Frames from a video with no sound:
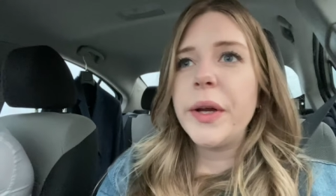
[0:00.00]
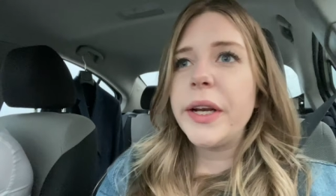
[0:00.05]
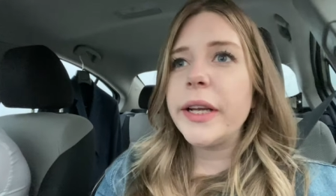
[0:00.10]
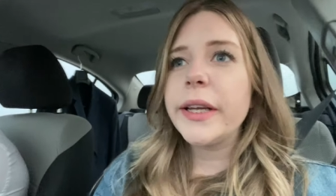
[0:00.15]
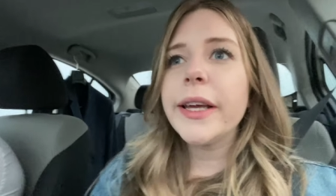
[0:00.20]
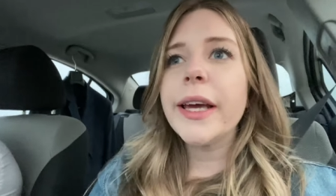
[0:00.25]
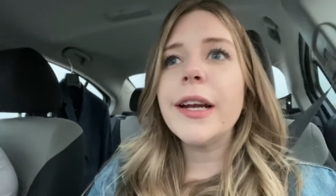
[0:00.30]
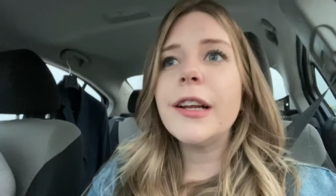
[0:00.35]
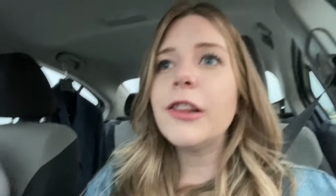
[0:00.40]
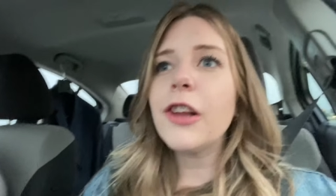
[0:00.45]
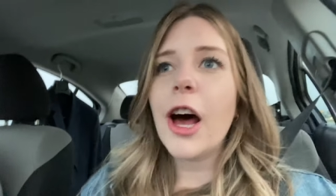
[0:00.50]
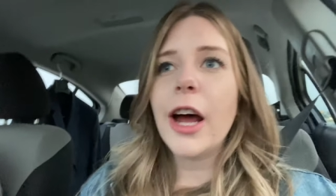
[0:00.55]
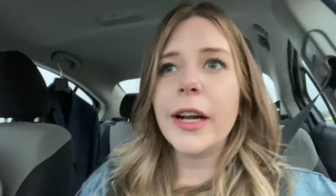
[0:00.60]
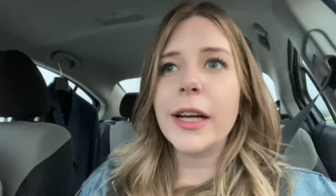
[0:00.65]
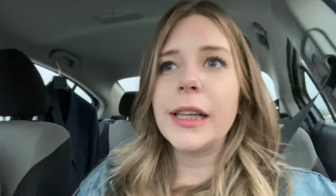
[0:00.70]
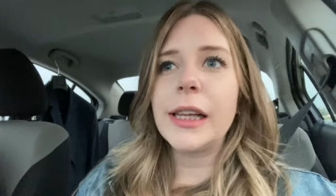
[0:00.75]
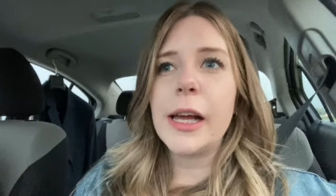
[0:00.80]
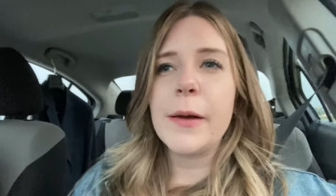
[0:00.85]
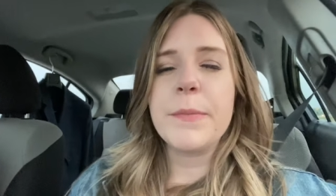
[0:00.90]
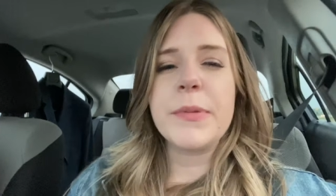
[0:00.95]
We didn't get a lot
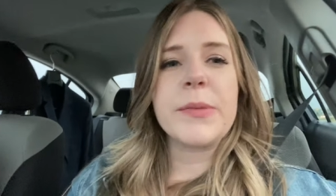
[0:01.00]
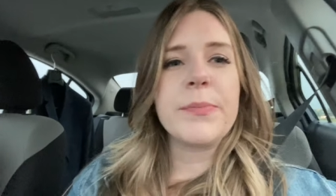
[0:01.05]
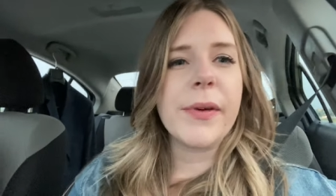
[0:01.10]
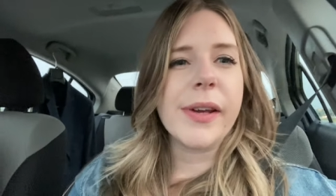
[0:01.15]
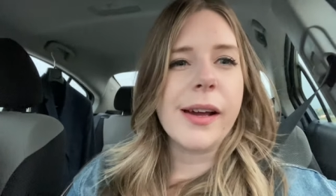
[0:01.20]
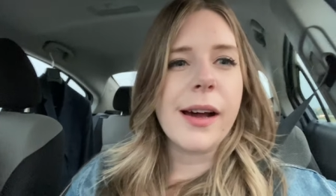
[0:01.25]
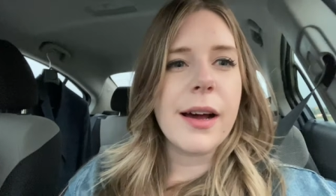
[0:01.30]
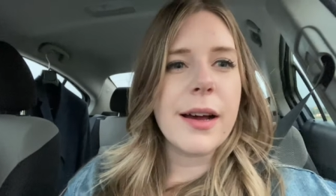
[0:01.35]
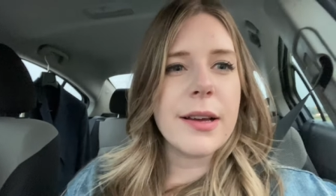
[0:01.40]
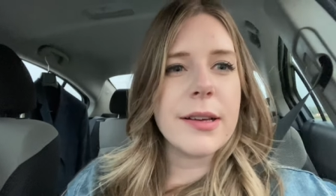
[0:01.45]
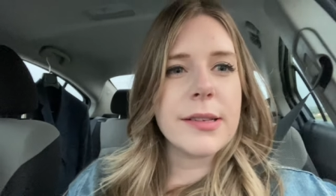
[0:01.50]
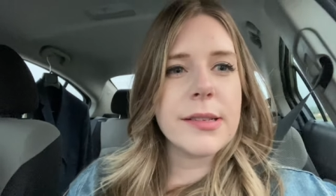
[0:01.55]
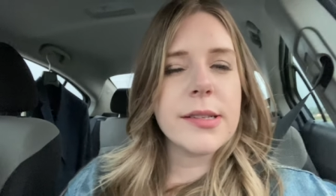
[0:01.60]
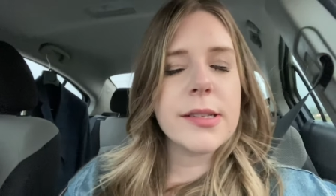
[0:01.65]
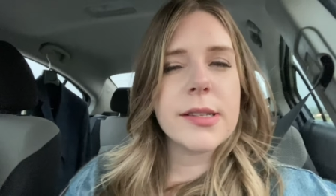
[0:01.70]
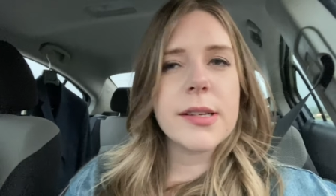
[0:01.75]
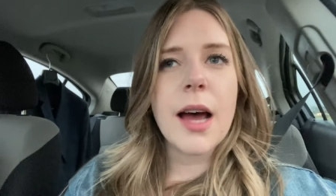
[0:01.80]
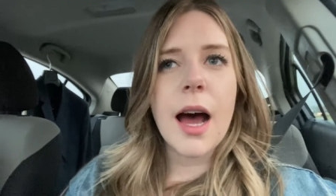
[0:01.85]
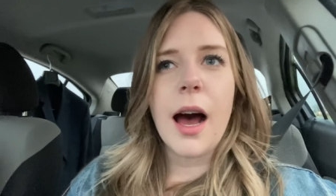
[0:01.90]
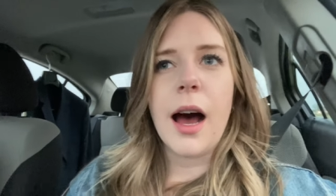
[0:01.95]
of clips
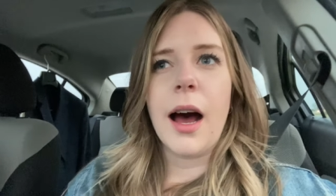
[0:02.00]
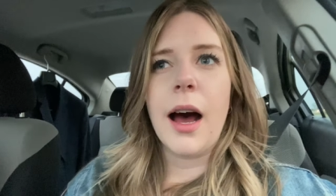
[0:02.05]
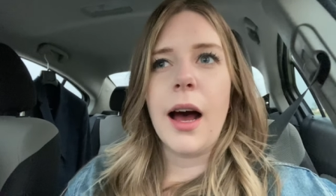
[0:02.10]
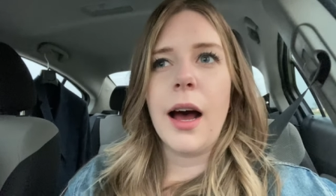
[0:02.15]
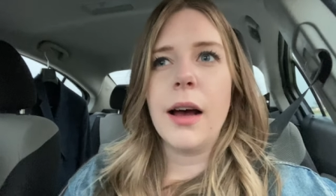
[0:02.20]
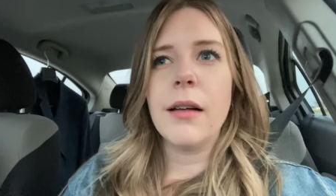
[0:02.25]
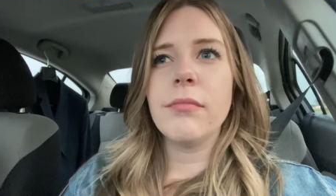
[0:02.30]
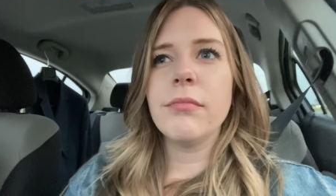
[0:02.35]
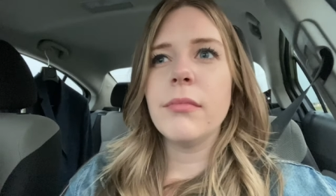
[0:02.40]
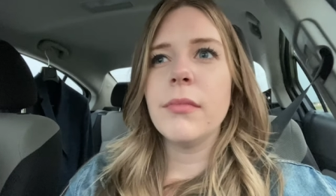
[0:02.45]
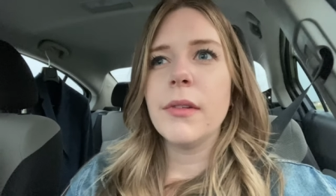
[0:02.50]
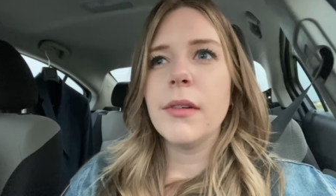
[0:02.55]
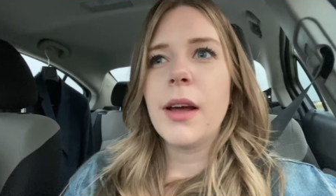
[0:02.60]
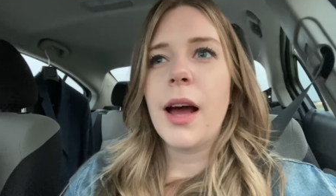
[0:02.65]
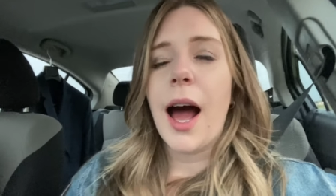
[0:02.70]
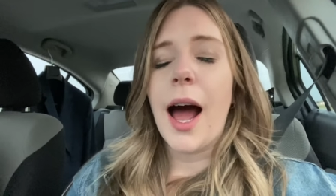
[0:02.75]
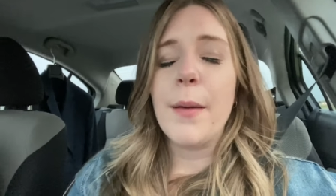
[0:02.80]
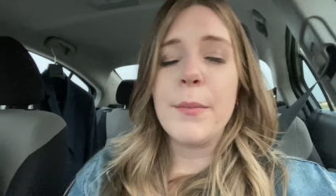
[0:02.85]
because, um,